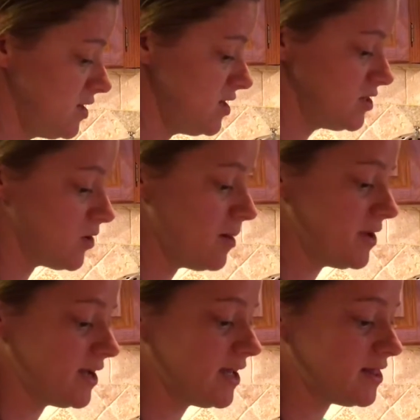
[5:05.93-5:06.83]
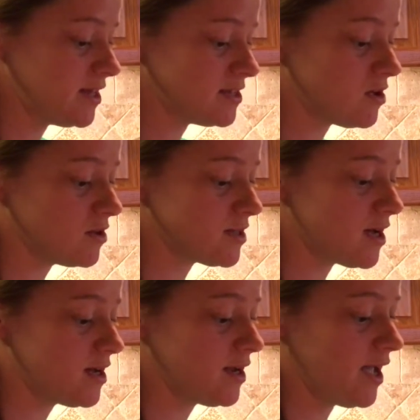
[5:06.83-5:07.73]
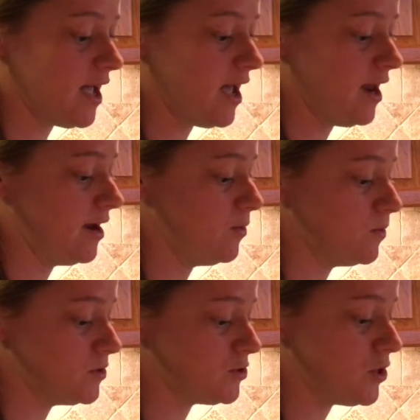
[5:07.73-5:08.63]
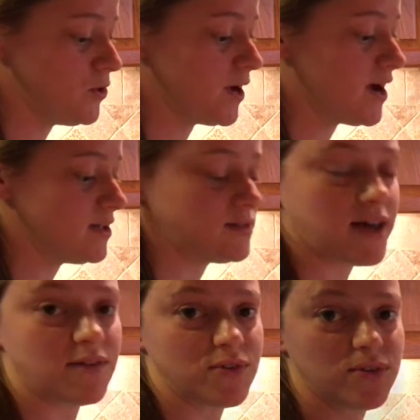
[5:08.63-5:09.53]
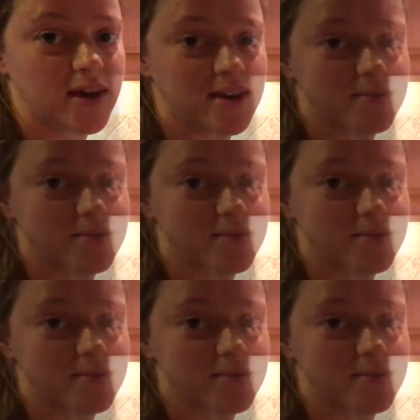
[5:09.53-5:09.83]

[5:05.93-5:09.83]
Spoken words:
So I'm going to get these all done, and we'll show you guys after that.